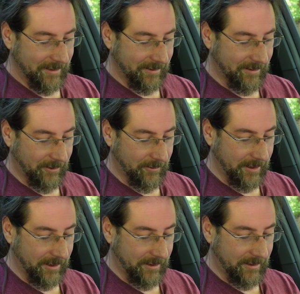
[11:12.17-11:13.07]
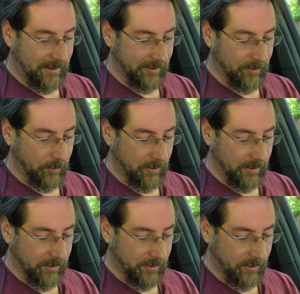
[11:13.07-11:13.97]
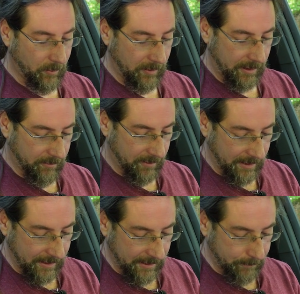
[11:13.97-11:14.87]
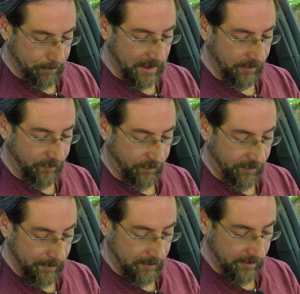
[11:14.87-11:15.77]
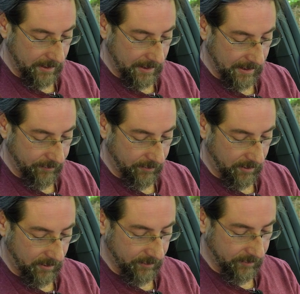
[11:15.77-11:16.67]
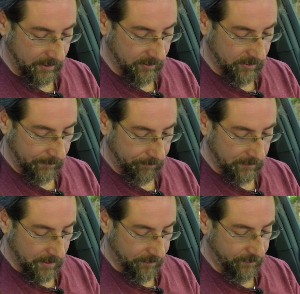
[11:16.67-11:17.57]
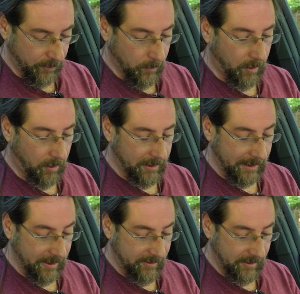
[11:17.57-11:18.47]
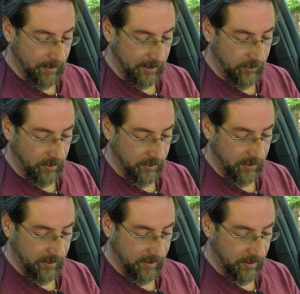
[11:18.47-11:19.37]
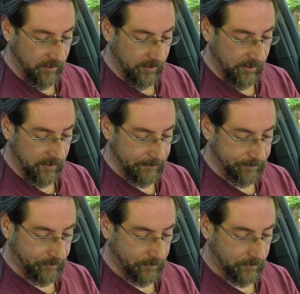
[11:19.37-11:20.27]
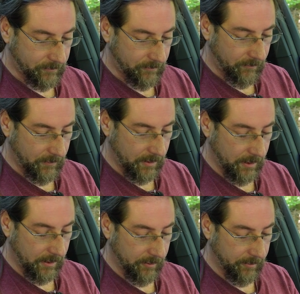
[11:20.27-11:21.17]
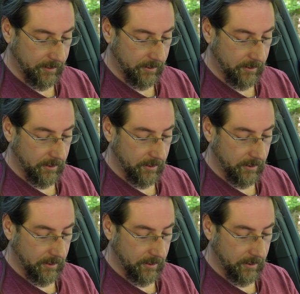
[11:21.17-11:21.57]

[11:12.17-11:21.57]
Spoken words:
so it doesn't work so well right now. But for February, I have all of this. Fuel, I can see my charging sessions. Takes a bit.